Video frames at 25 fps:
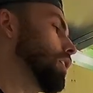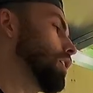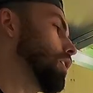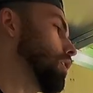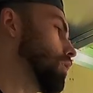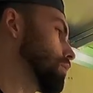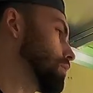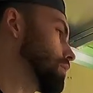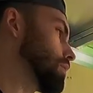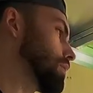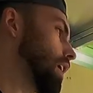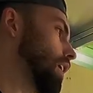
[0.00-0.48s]
You
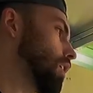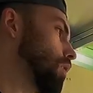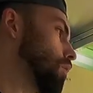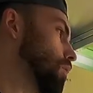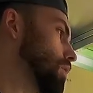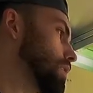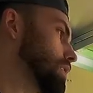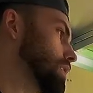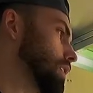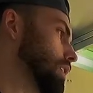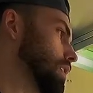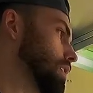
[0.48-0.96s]
know, it's not
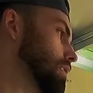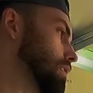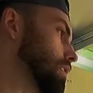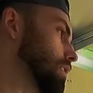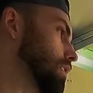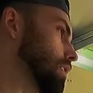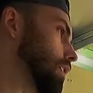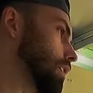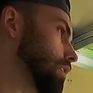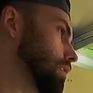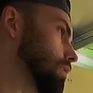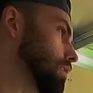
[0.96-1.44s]
always an easy
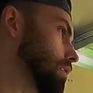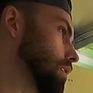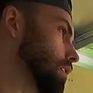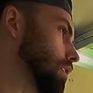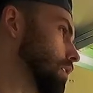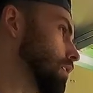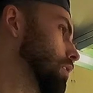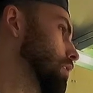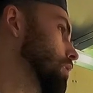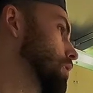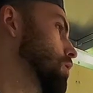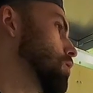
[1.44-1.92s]
thing
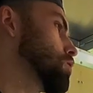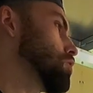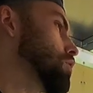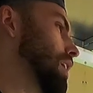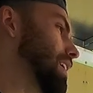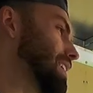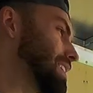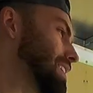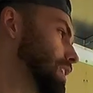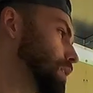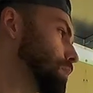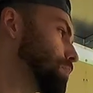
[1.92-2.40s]
to
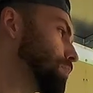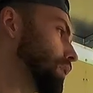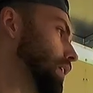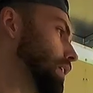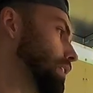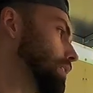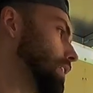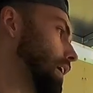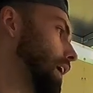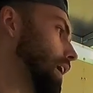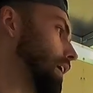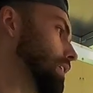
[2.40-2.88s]
try to
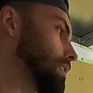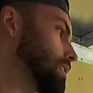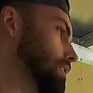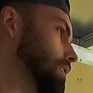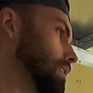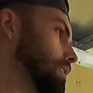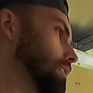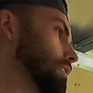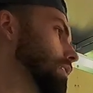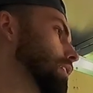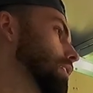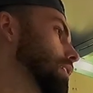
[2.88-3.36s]
split that as
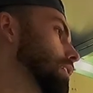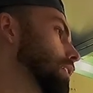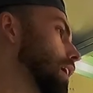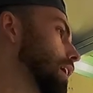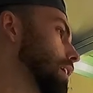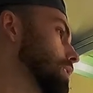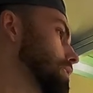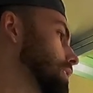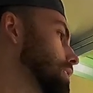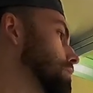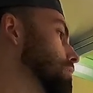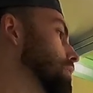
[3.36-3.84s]
e
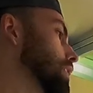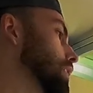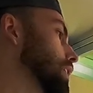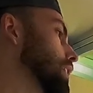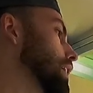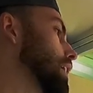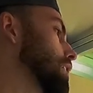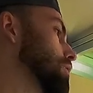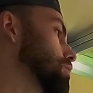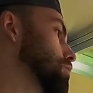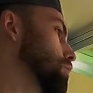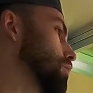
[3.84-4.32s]
as
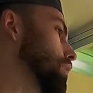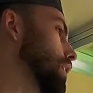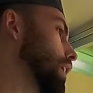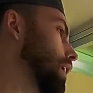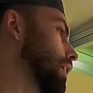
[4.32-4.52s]
evenly as you